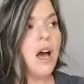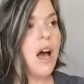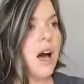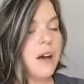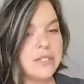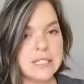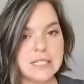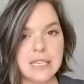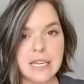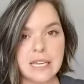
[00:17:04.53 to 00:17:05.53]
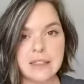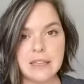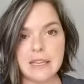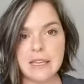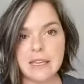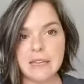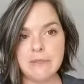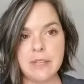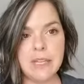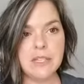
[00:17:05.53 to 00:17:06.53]
Obviously,
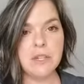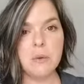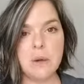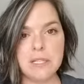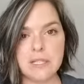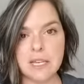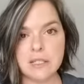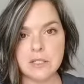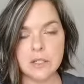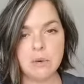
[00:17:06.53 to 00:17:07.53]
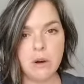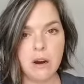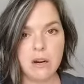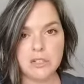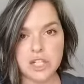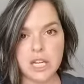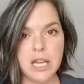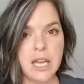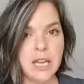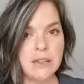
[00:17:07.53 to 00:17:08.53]
the easier ones to get to are
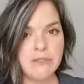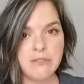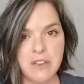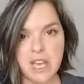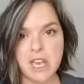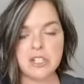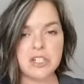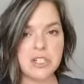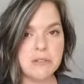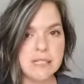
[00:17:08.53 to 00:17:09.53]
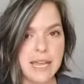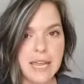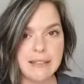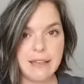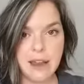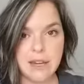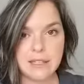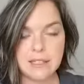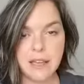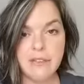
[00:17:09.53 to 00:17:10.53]
chicken, fish, steak, that kind
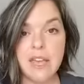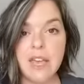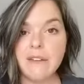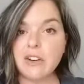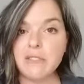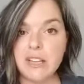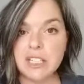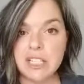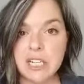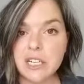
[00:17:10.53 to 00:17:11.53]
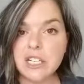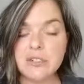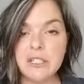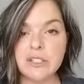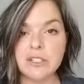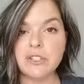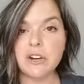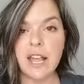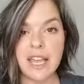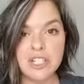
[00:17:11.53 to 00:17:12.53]
of stuff. If you're a vegetarian, you need to
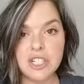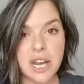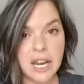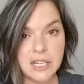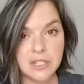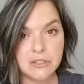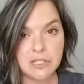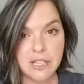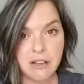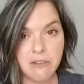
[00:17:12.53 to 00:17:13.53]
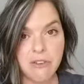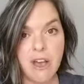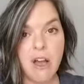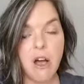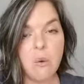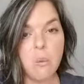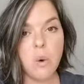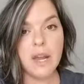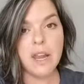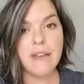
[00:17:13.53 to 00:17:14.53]
start educating yourself on
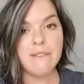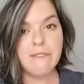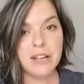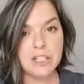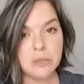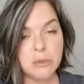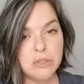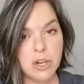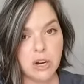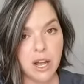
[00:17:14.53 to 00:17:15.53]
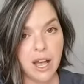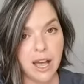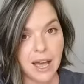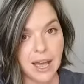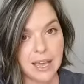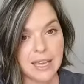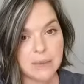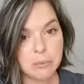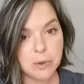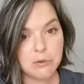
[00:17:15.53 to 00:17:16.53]
what vegetables are high
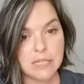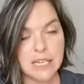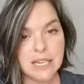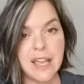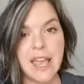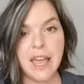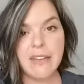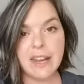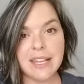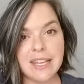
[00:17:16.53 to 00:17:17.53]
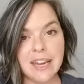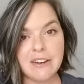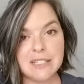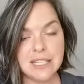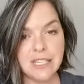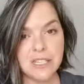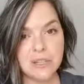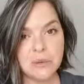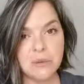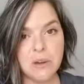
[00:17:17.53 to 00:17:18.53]
in protein, and then I can guarantee
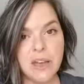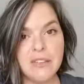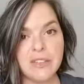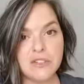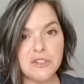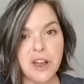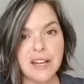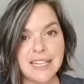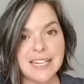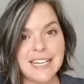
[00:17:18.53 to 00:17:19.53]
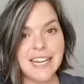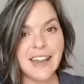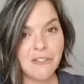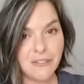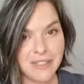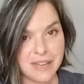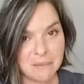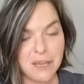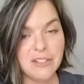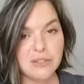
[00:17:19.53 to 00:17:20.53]
you that you're not eating enough of
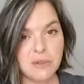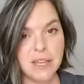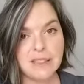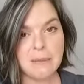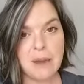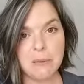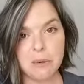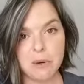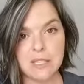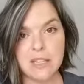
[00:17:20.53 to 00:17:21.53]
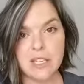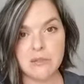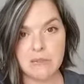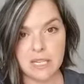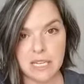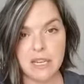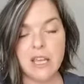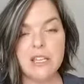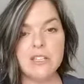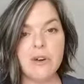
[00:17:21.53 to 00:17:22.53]
them to get the amount of protein that you need.
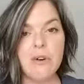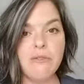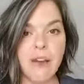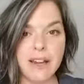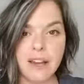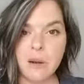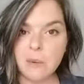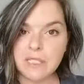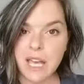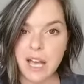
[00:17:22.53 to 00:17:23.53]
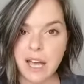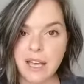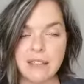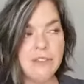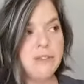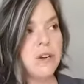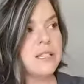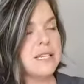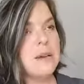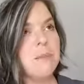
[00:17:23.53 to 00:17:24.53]
So find out what's high. Like, for
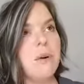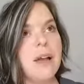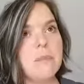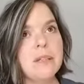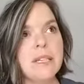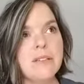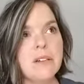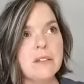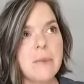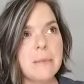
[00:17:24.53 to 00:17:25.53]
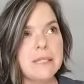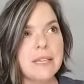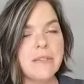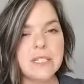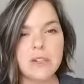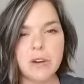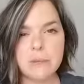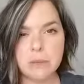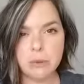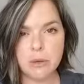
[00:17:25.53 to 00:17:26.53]
example, I believe there's maybe 17
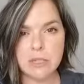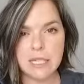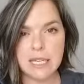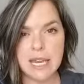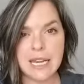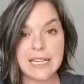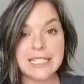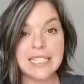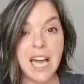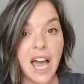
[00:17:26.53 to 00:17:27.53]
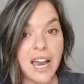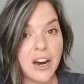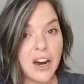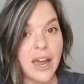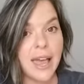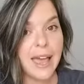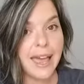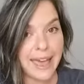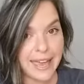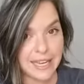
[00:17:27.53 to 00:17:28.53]
grams of protein in an entire
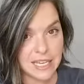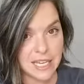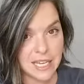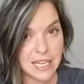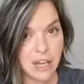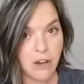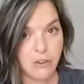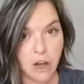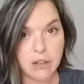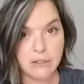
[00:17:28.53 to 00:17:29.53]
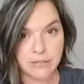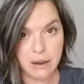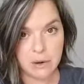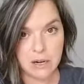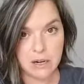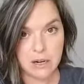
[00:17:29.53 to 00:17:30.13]
head of cauliflower.